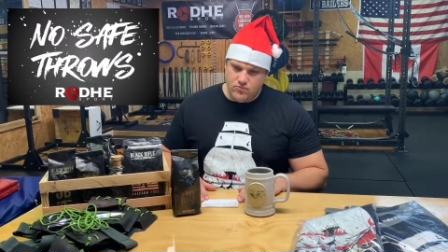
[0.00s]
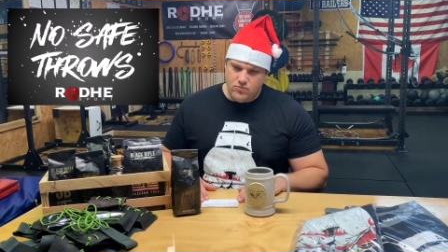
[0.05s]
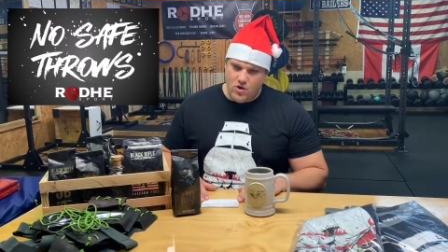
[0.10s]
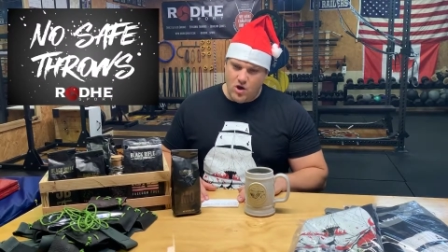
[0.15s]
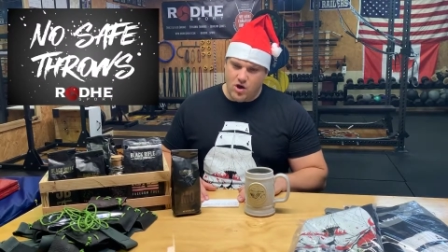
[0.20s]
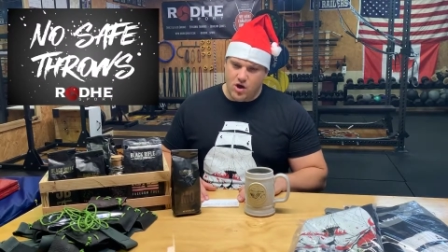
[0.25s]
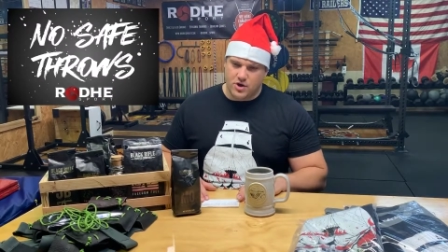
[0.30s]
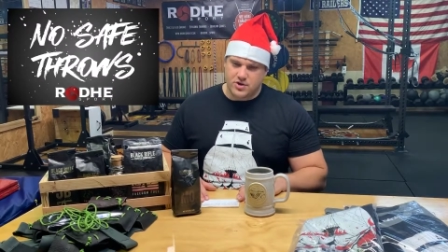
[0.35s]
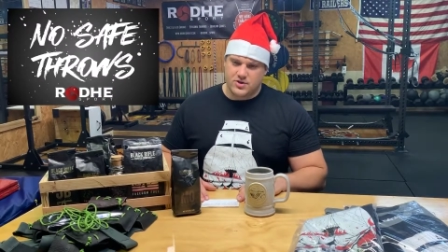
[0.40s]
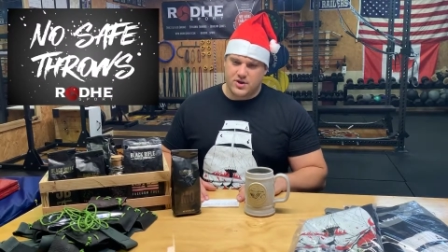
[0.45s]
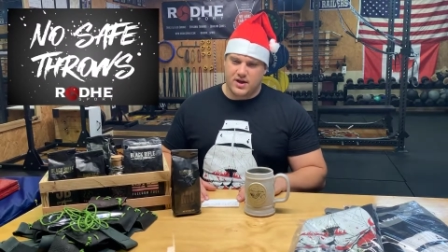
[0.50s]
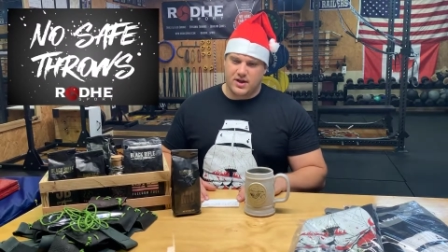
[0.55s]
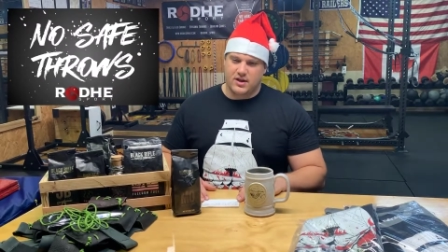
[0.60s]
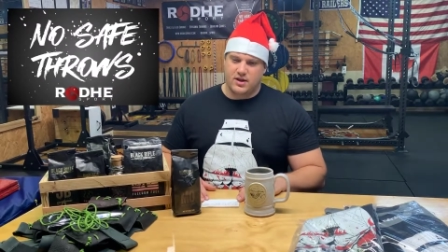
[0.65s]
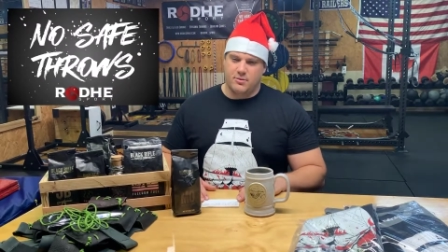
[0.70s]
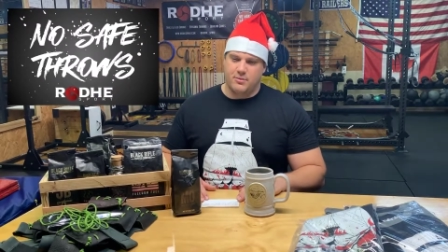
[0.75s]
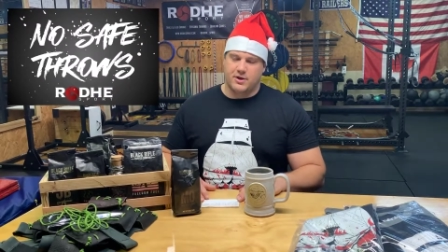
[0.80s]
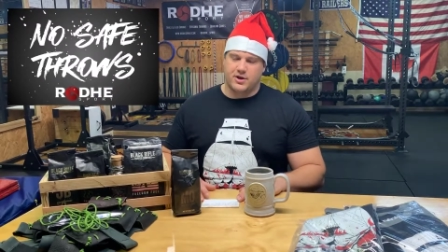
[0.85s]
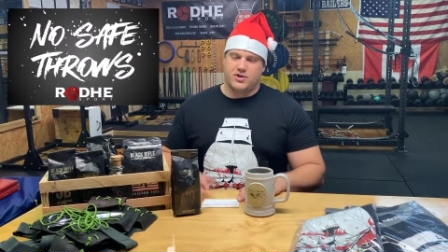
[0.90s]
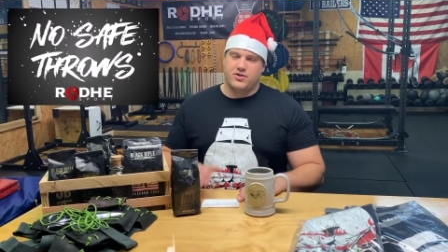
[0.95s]
also had a little
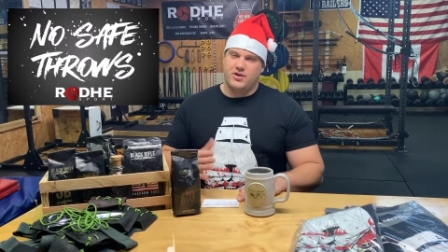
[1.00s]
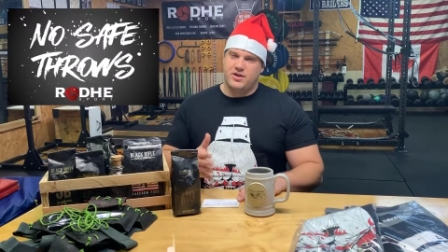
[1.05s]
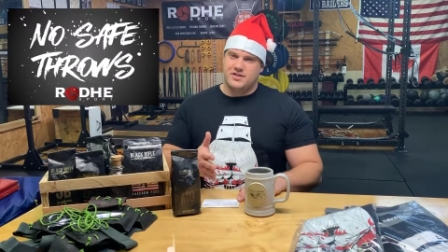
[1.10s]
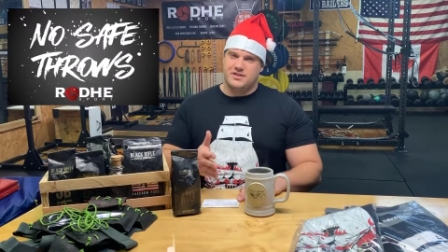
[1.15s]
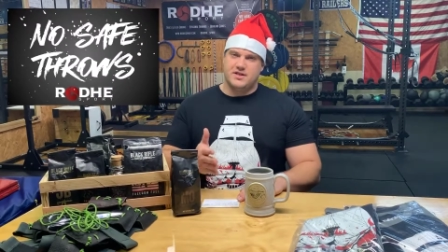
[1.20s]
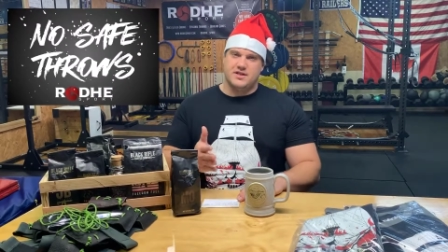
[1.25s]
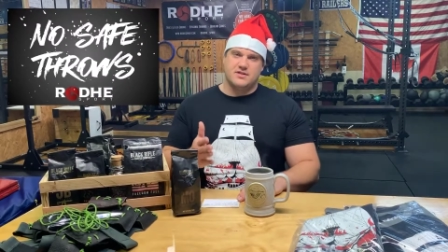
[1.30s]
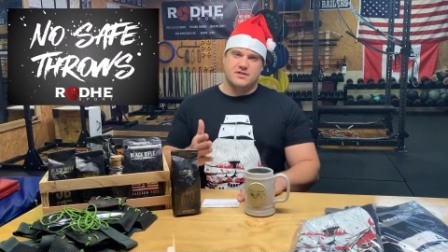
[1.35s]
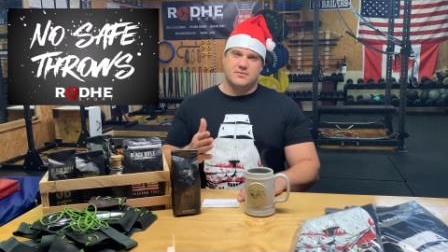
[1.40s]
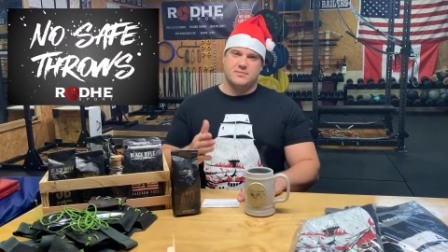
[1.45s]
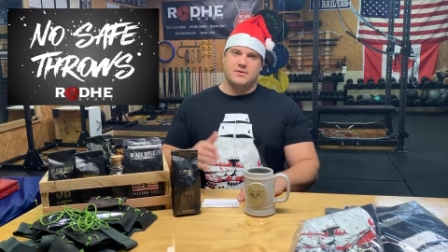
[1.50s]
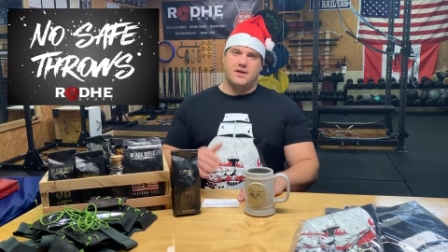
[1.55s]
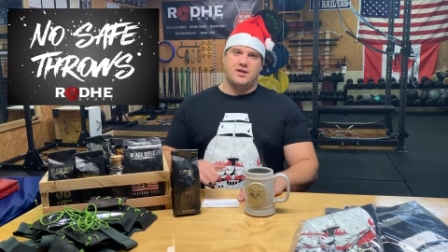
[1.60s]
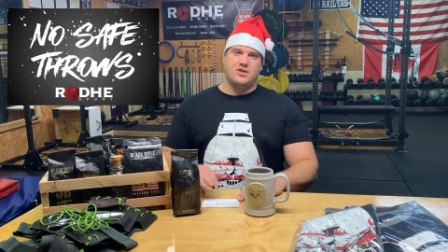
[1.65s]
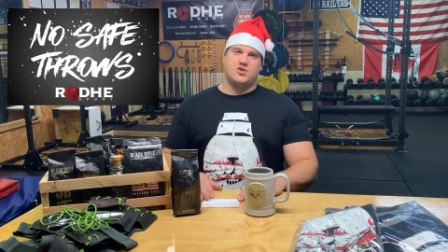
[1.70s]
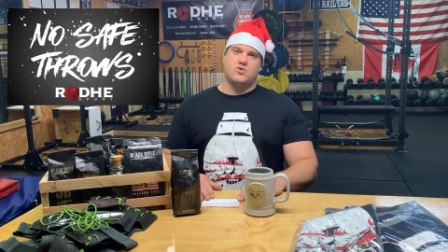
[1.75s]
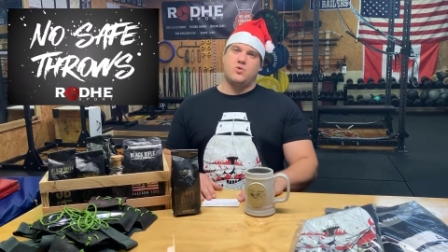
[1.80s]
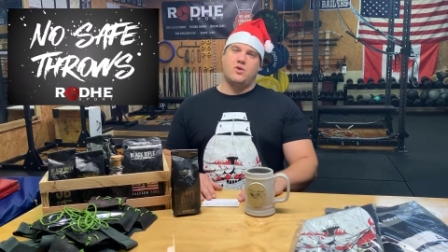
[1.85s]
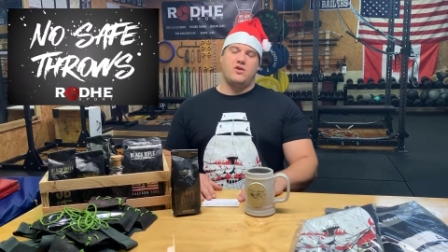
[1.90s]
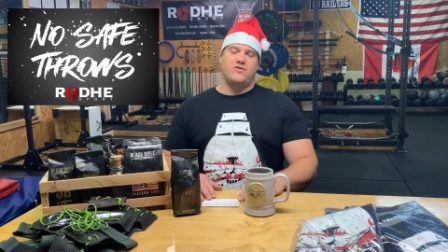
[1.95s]
bit of criticism that
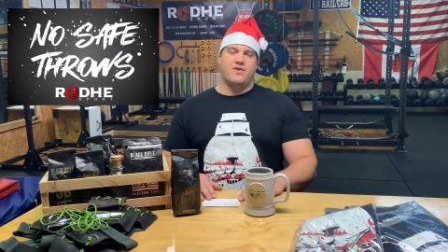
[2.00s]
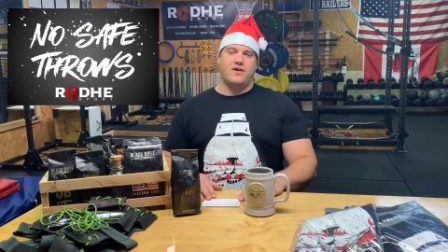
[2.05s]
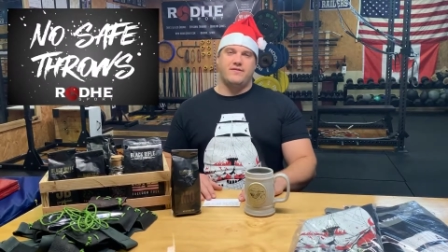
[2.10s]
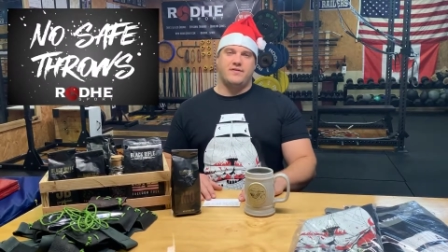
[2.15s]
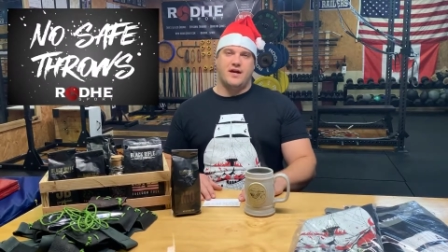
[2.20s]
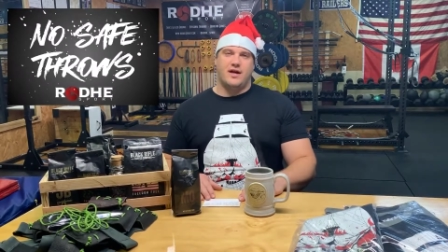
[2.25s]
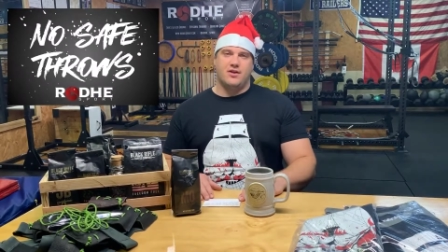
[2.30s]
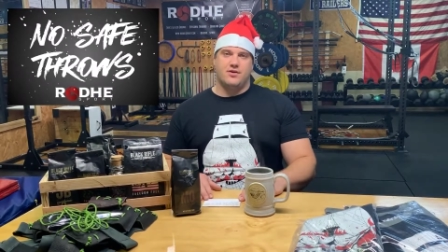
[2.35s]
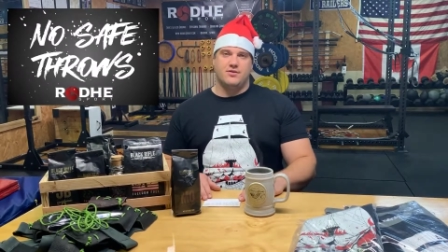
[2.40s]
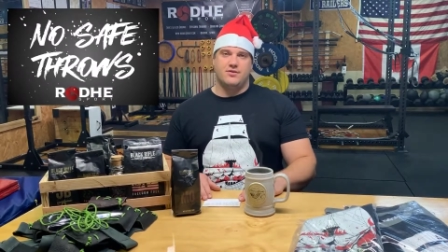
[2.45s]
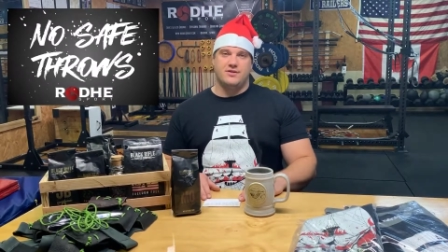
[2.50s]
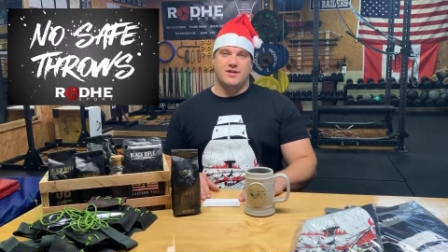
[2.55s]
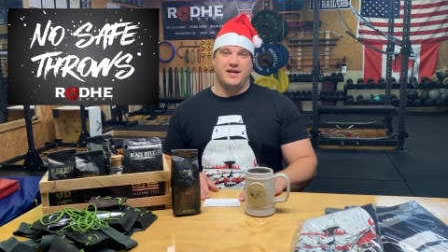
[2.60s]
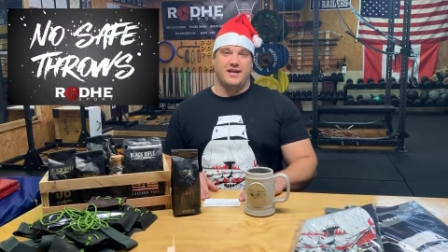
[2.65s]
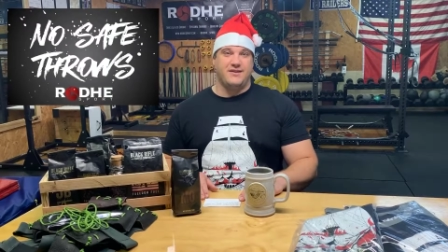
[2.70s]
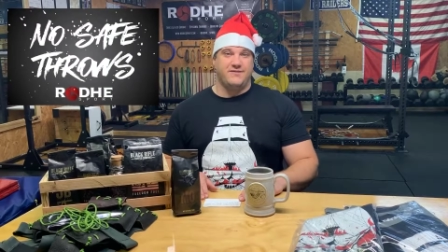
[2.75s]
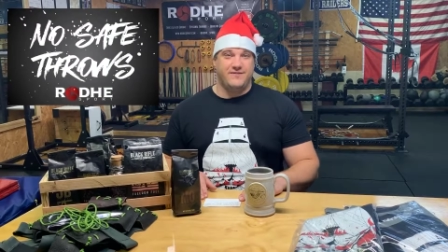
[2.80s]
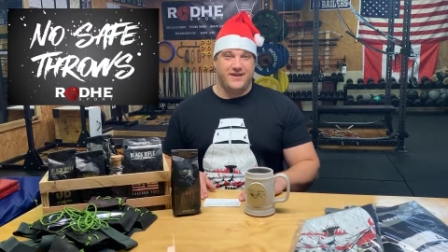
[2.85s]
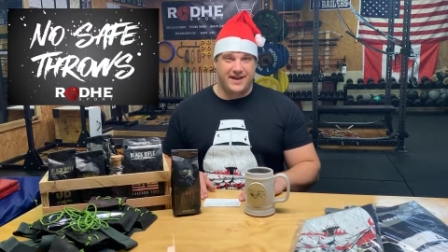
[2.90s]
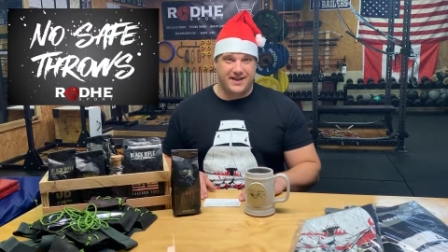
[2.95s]
it's $25 an
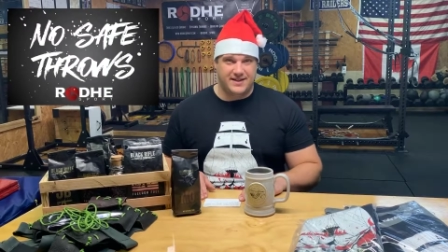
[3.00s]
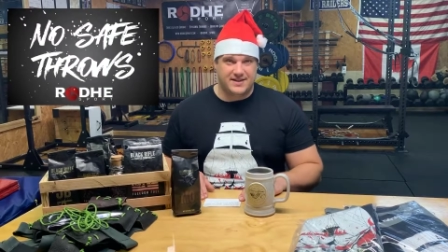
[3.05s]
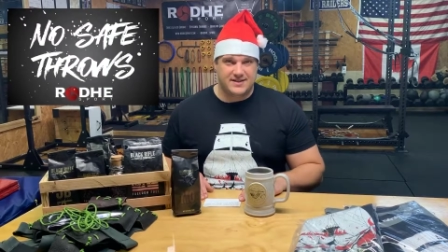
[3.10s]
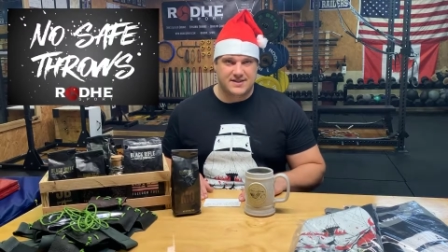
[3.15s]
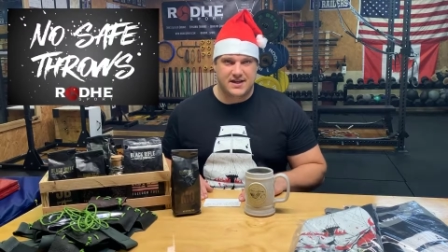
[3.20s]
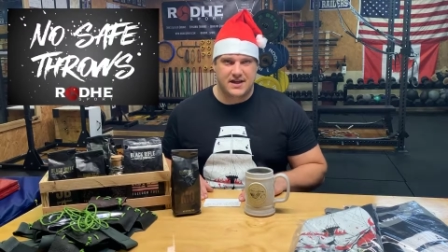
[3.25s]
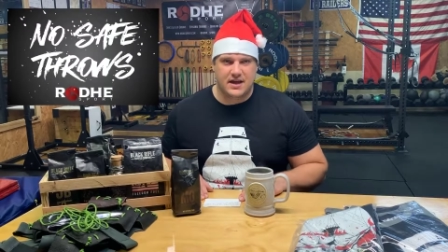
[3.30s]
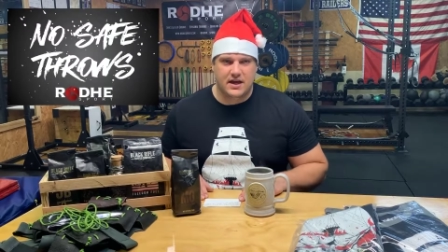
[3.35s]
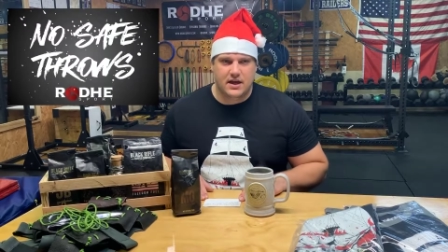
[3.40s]
event.